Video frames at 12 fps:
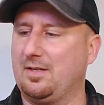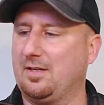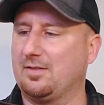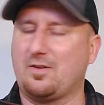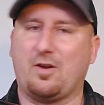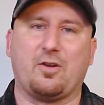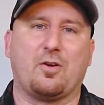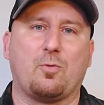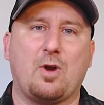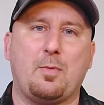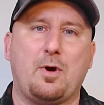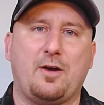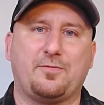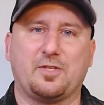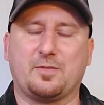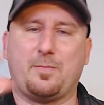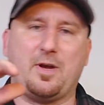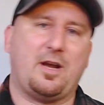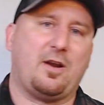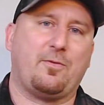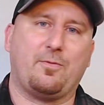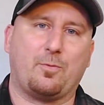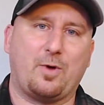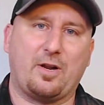It's not going to rub off just by
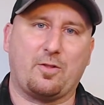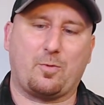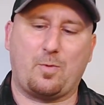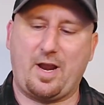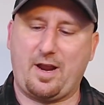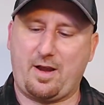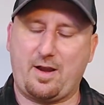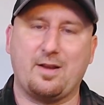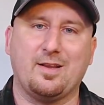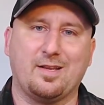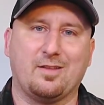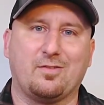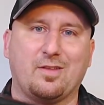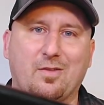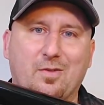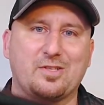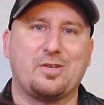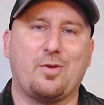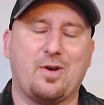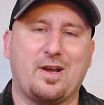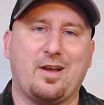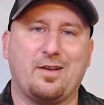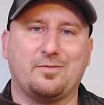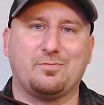regular riding. Unless you
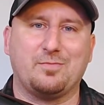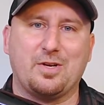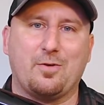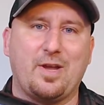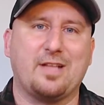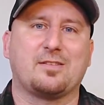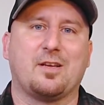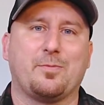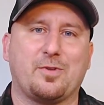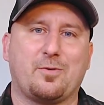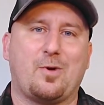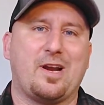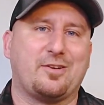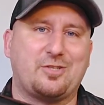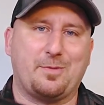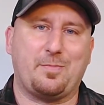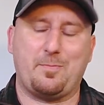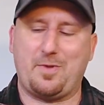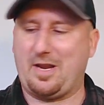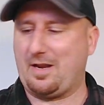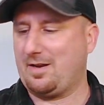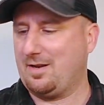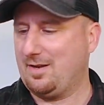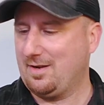hit something, wreck, chip the paint.
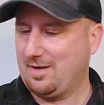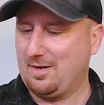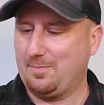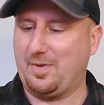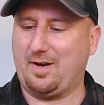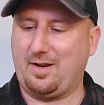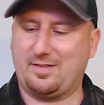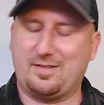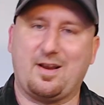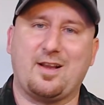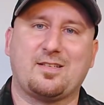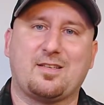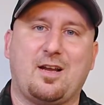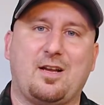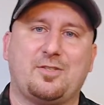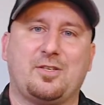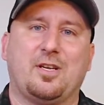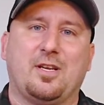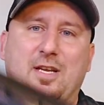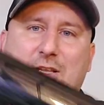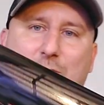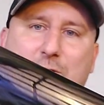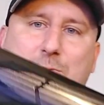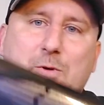But it's a nice touch. It
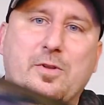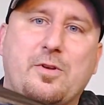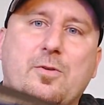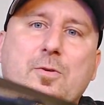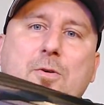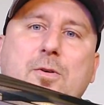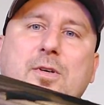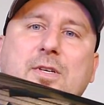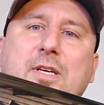looks really cool.